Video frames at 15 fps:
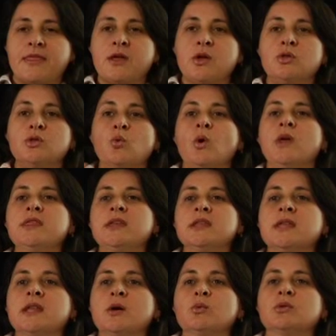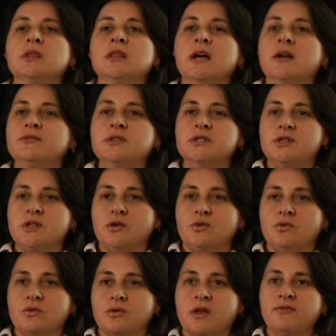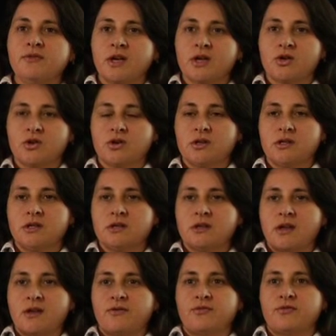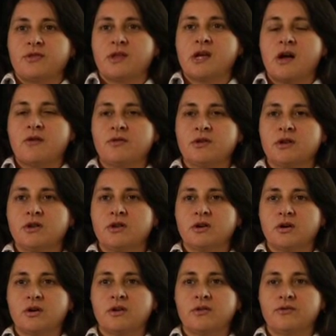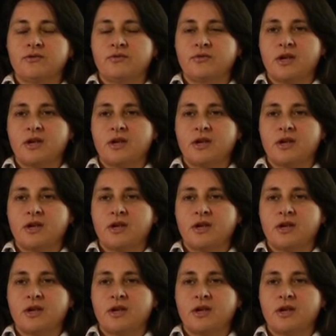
The the one thing that I would love to do if I could, if the governor of